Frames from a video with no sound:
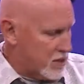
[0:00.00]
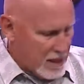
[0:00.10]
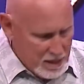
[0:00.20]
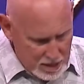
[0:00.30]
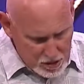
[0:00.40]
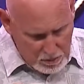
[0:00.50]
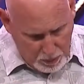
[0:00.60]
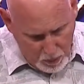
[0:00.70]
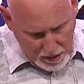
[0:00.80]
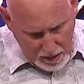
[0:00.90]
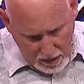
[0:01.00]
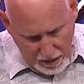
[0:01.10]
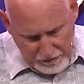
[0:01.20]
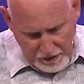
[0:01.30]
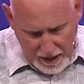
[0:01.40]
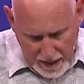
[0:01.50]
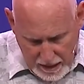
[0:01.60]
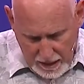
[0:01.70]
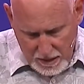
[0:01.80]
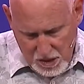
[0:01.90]
I think it's important to clarify
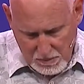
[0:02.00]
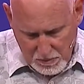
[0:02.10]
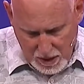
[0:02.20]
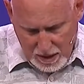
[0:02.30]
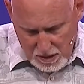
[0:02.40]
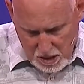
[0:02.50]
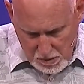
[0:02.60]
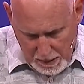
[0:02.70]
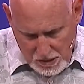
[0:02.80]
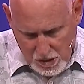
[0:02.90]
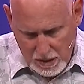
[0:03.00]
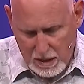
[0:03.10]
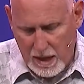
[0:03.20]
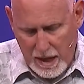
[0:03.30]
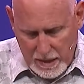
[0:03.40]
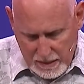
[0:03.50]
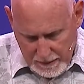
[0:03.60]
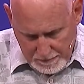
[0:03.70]
some things, especially in light